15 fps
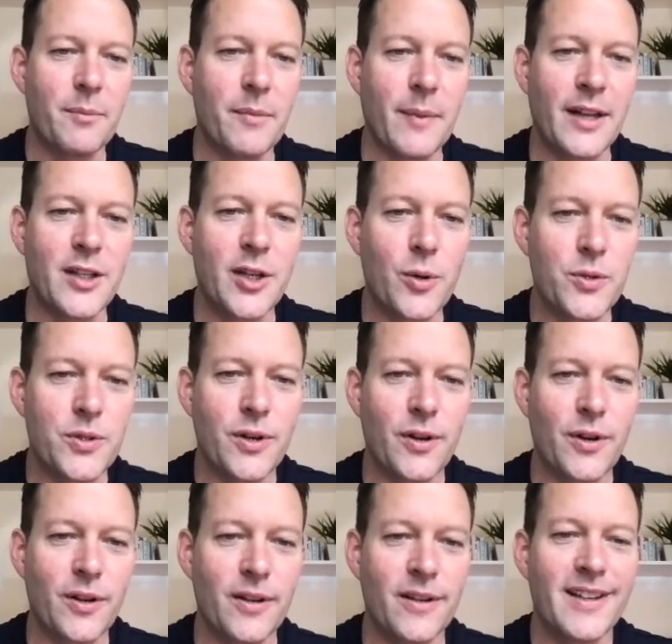but my toes
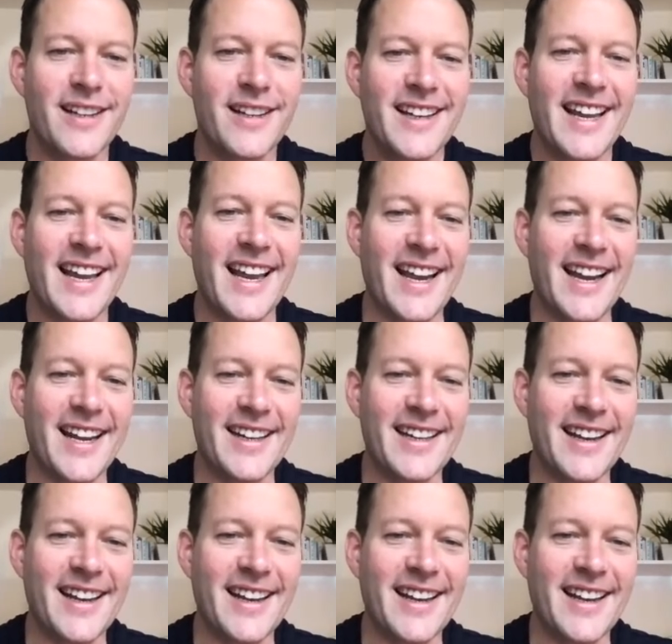curl. And